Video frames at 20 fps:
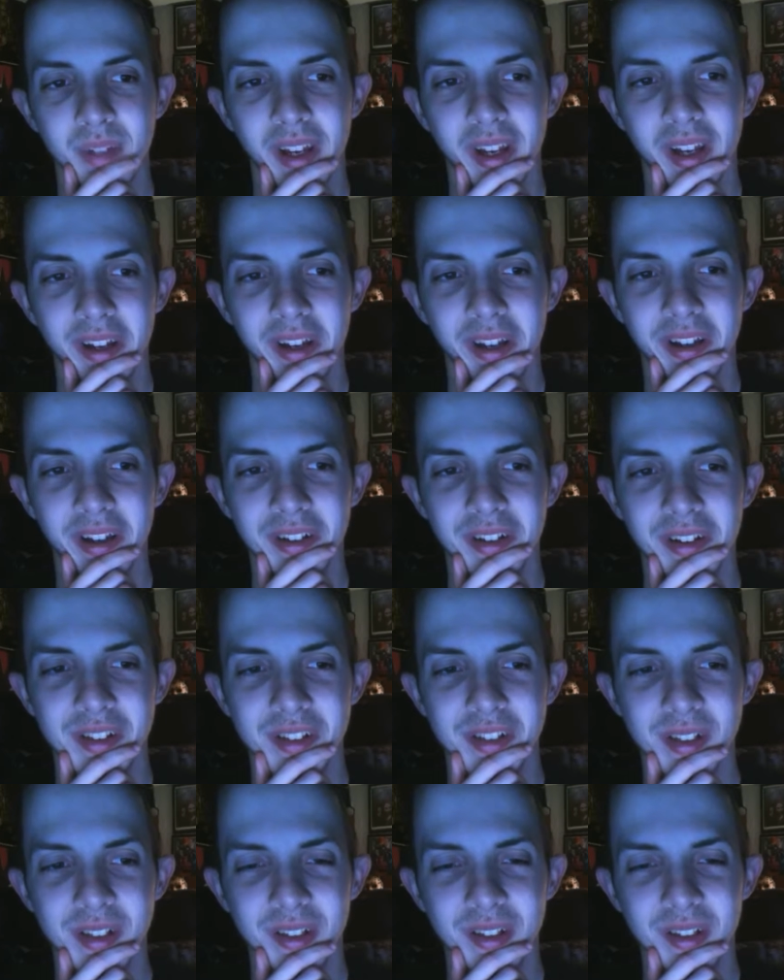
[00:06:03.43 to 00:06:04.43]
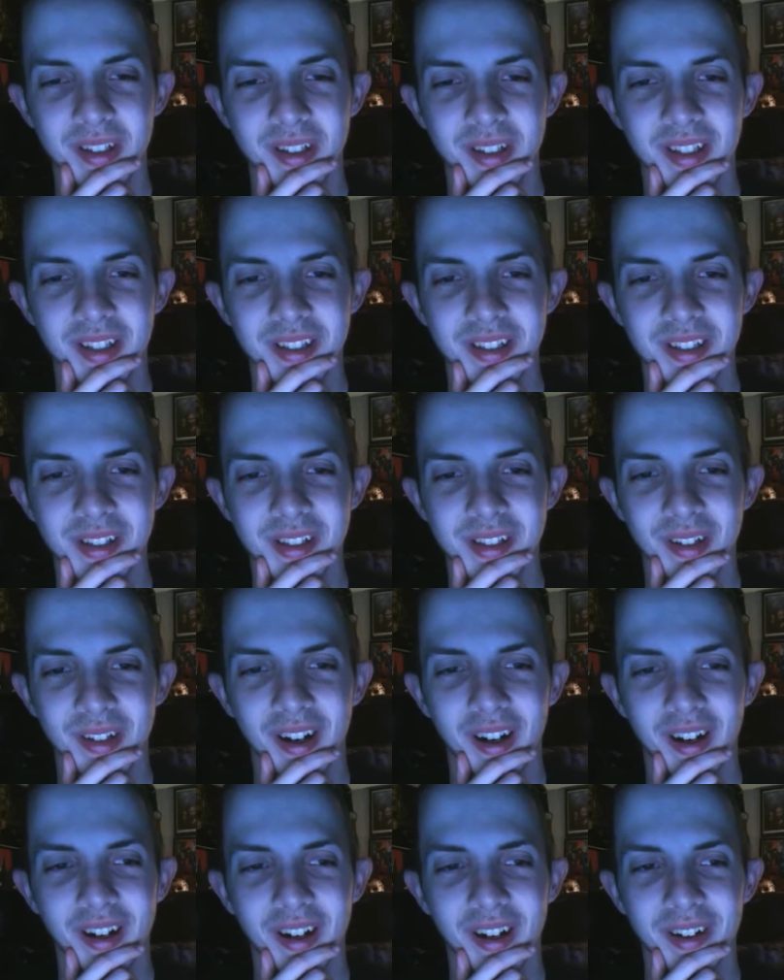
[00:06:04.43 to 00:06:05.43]
it's still
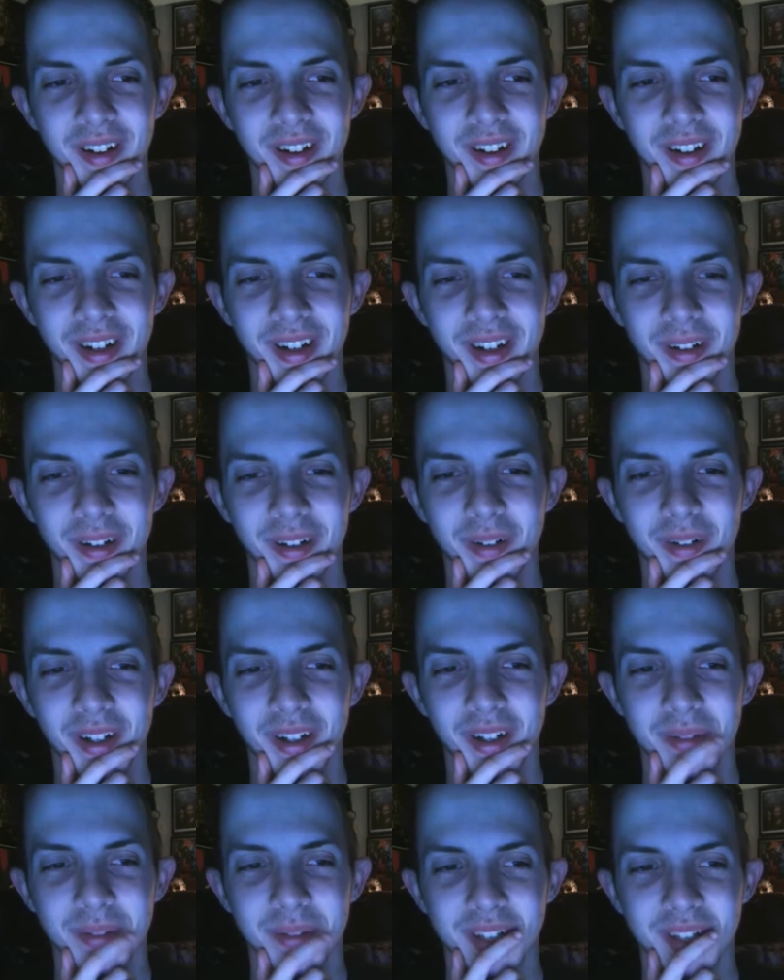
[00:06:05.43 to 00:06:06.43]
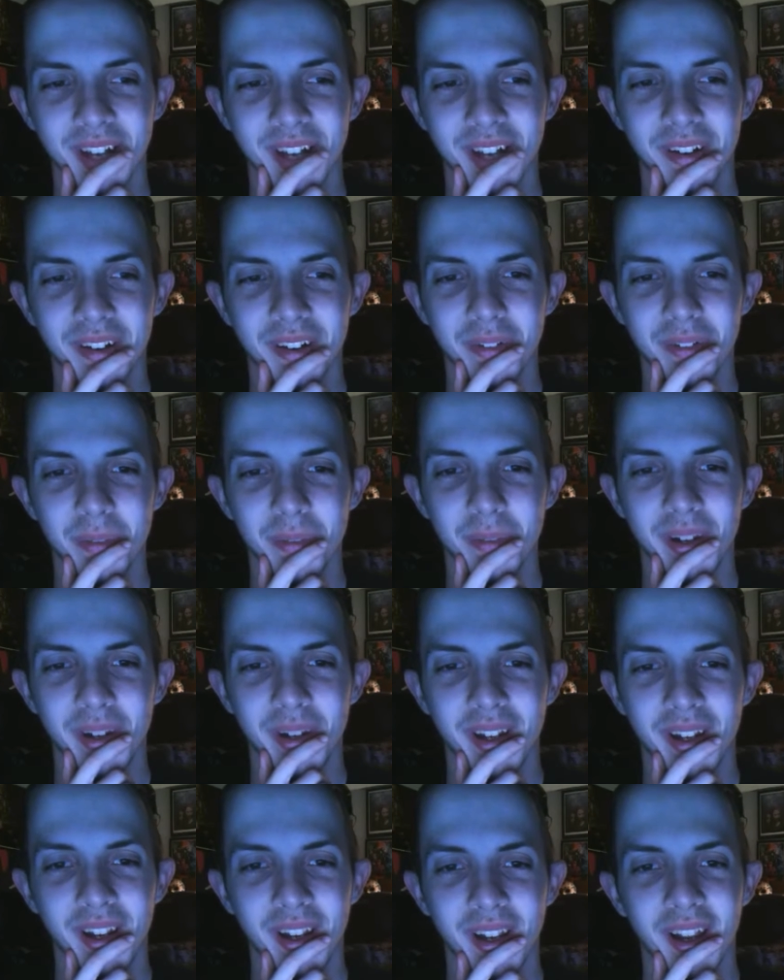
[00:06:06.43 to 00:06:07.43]
hard, when it comes to Kelly for me,
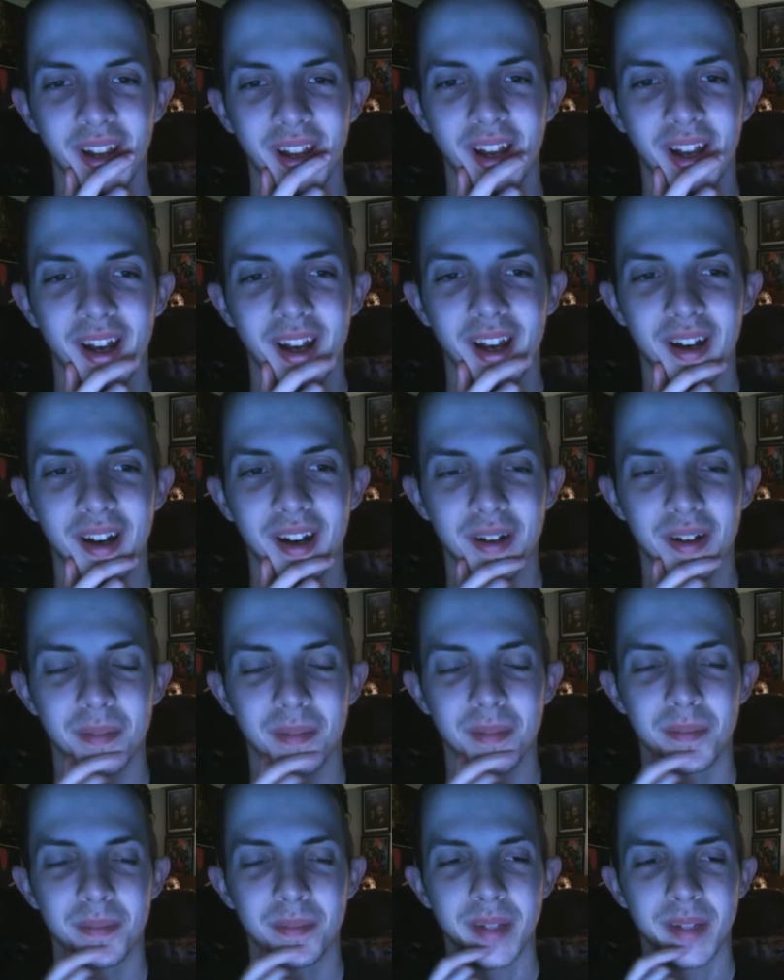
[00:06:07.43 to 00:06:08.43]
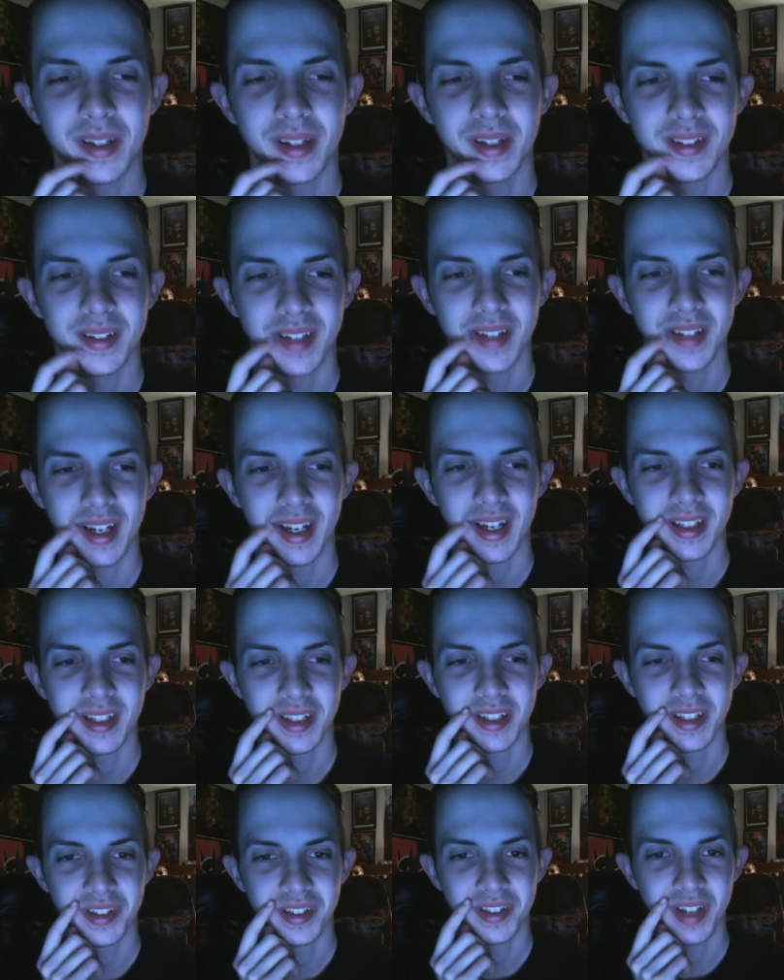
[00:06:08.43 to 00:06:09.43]
because yeah,
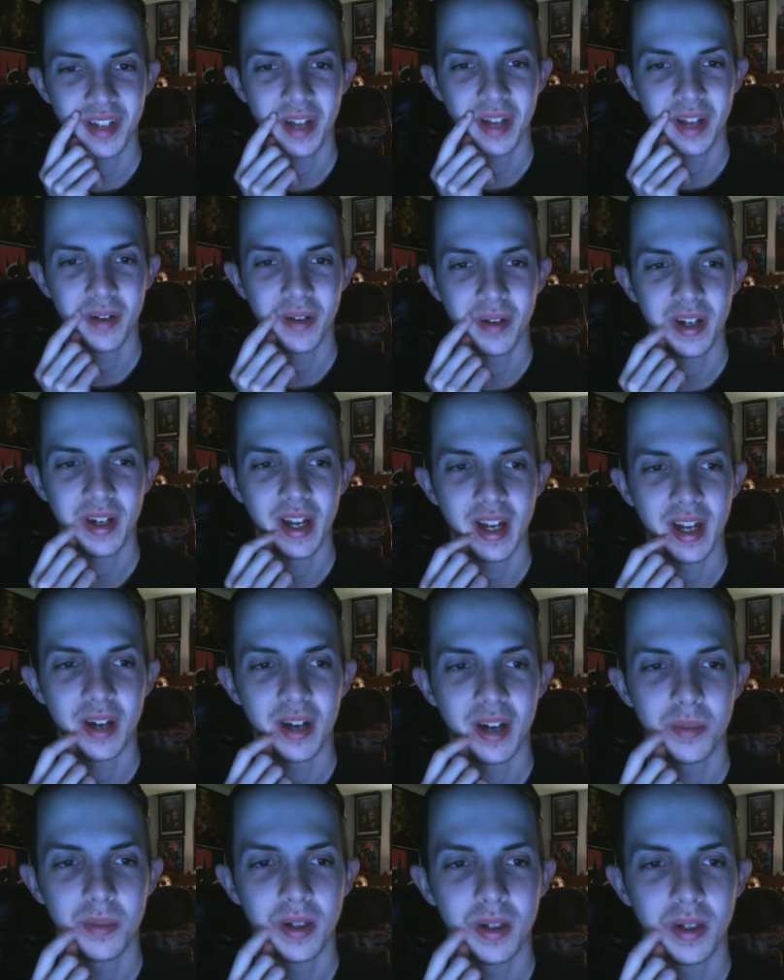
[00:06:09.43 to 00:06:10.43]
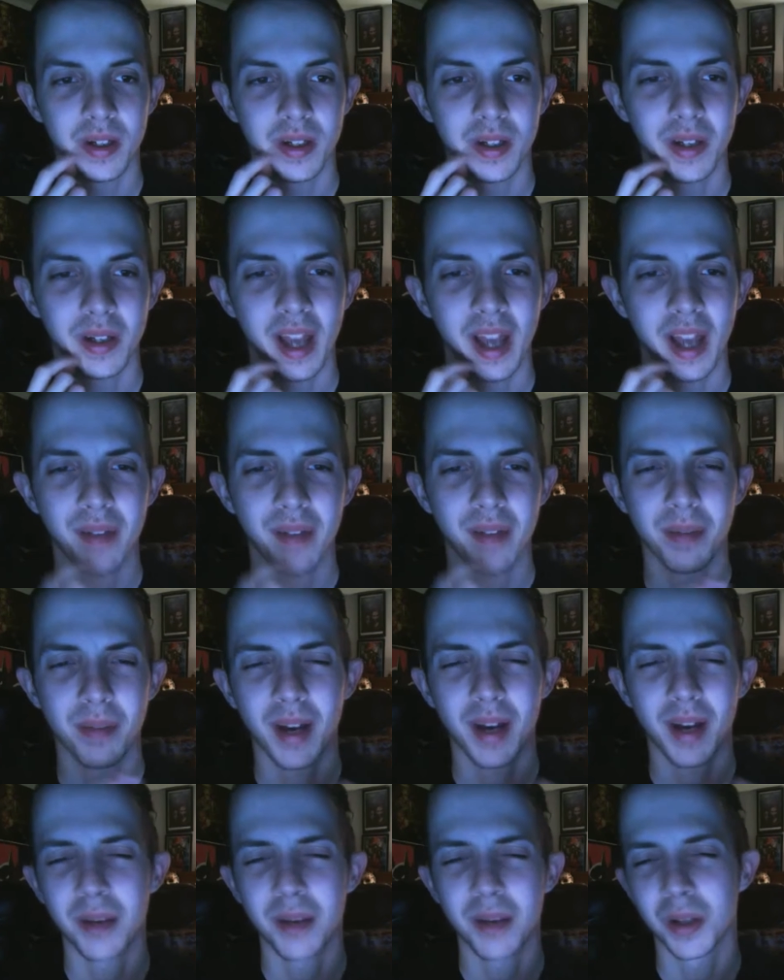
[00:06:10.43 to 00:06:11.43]
she's dead right now, but I mean,
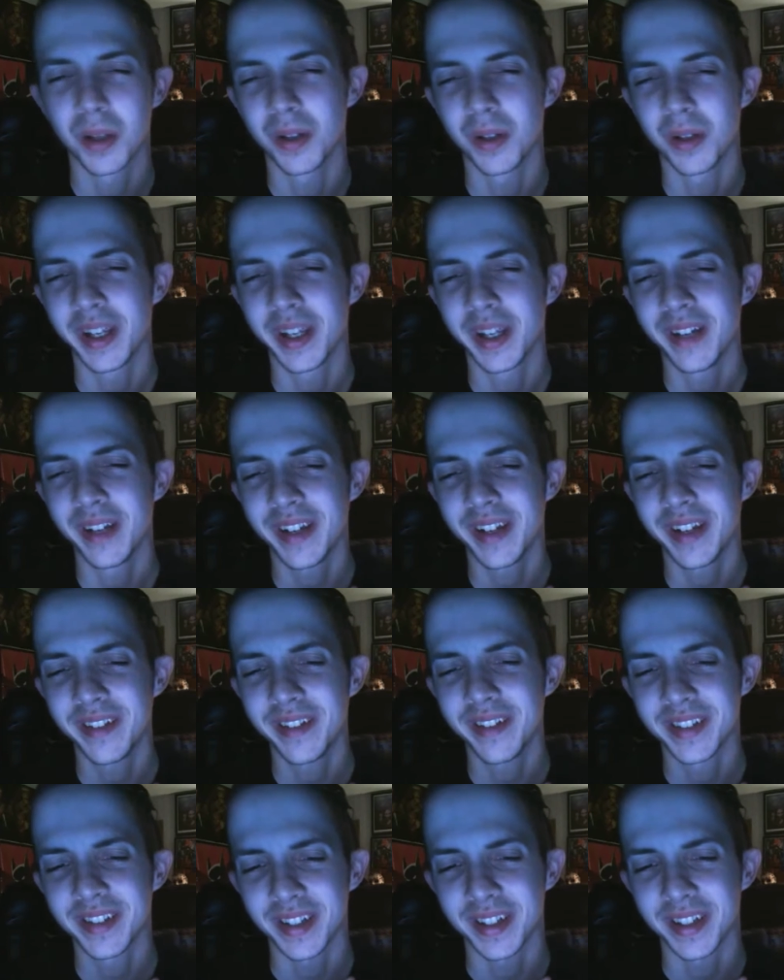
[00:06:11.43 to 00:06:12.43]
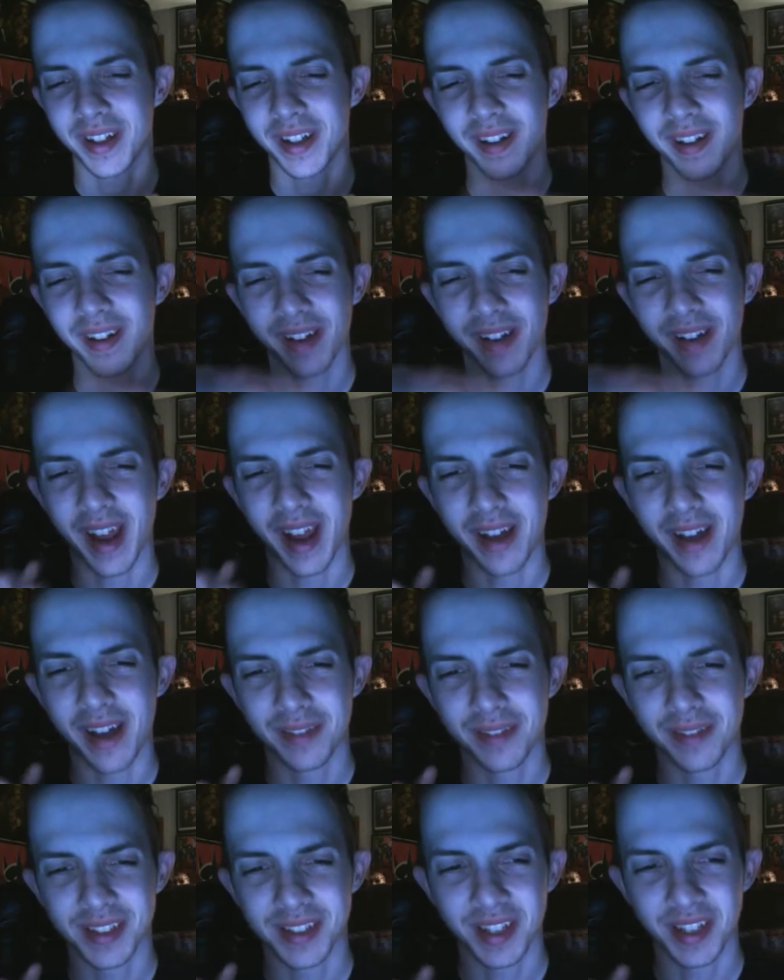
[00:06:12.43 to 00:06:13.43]
Pablo, he was cut in
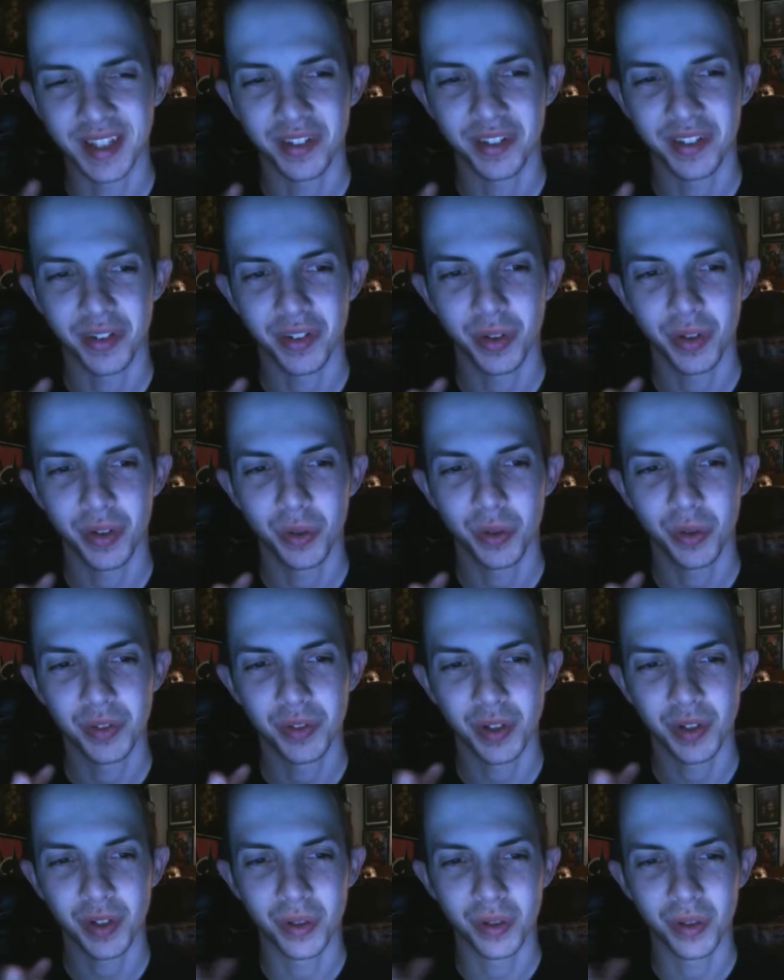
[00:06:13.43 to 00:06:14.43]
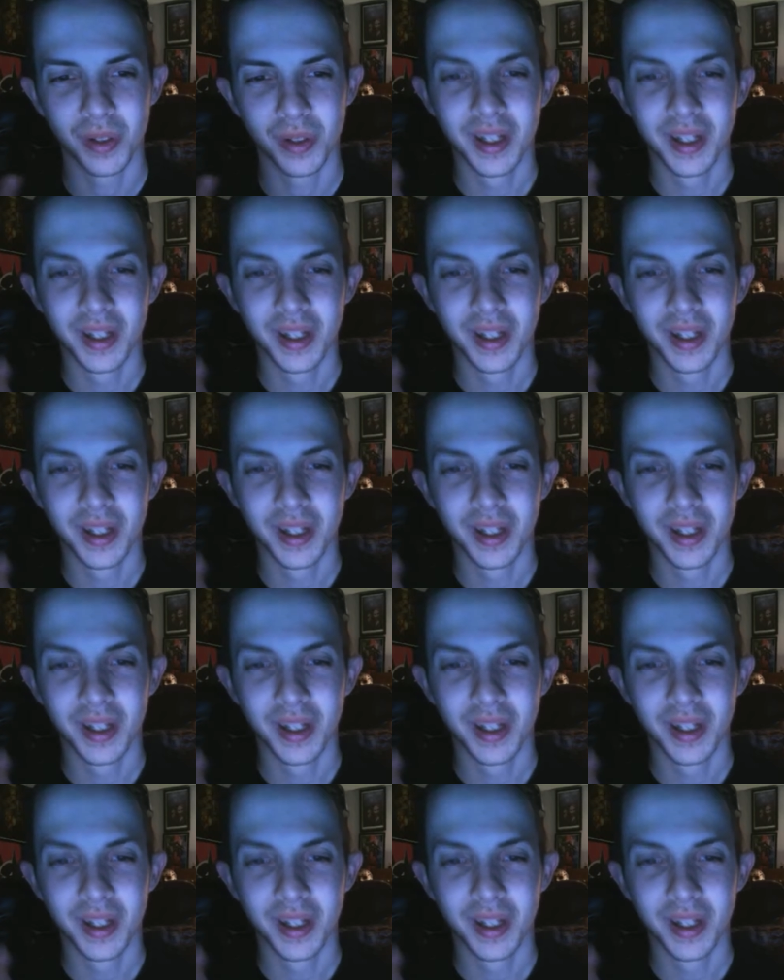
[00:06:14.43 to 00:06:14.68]
half in season 2, so